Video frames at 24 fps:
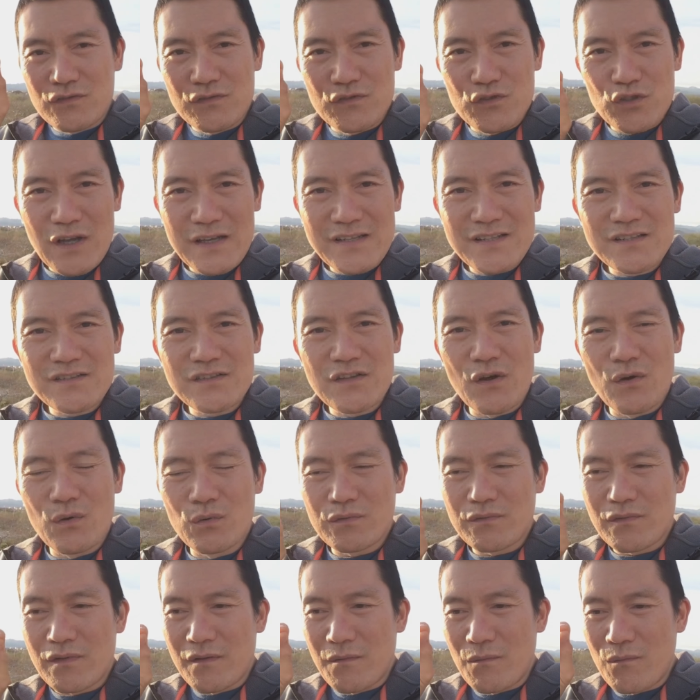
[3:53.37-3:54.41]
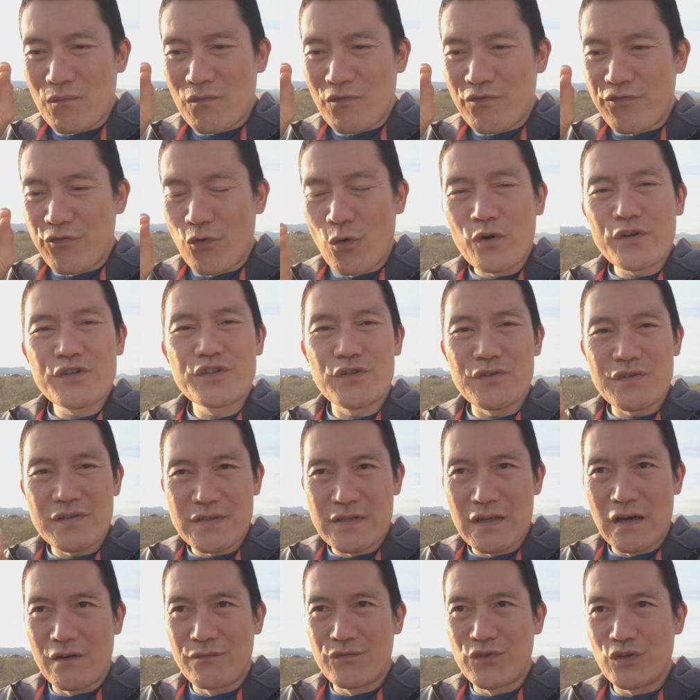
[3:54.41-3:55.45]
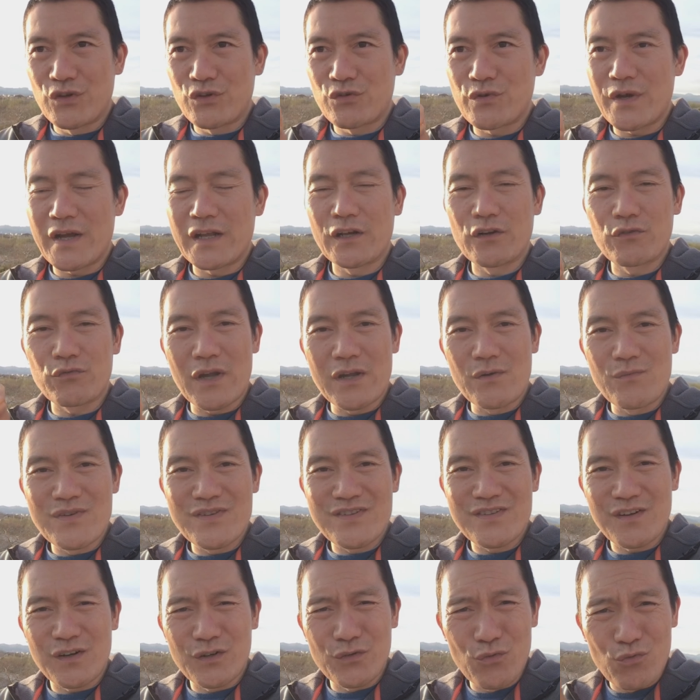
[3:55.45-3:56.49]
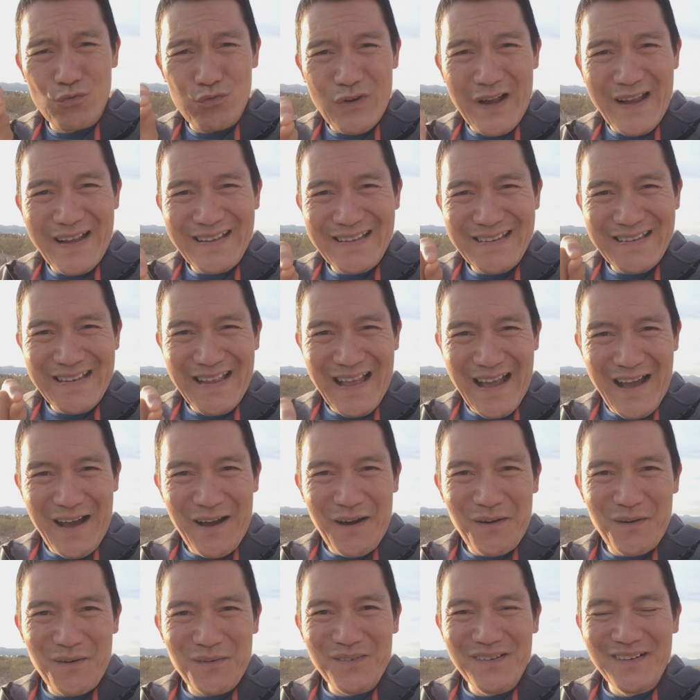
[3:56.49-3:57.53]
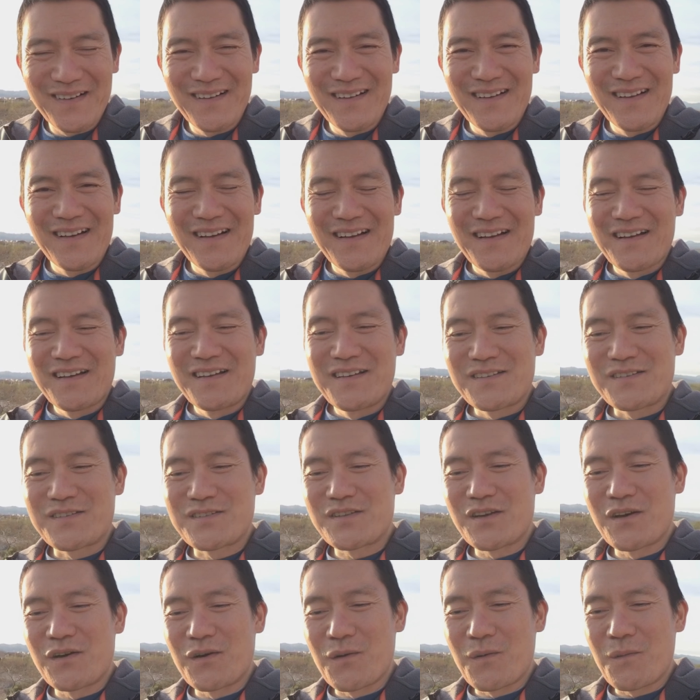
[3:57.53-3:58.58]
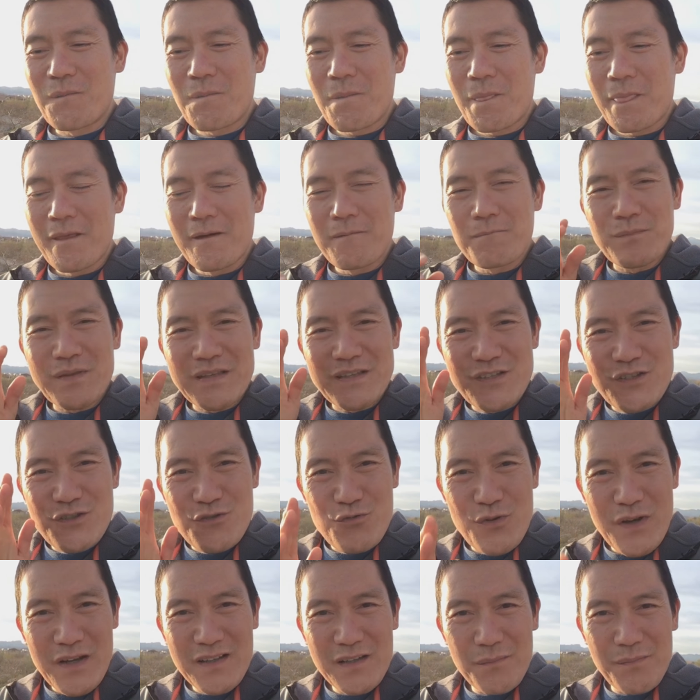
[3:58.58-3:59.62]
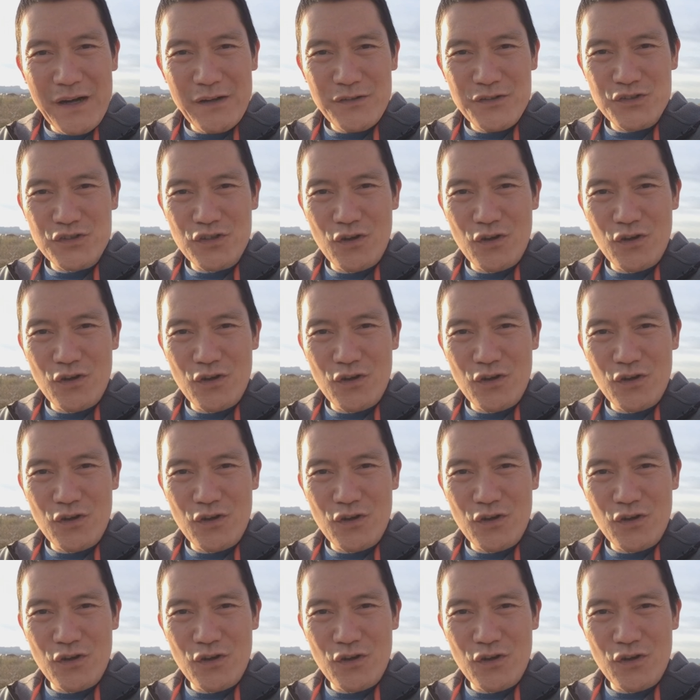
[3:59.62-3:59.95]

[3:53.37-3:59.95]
Just don't force yourself to create a great result right now. So be strict about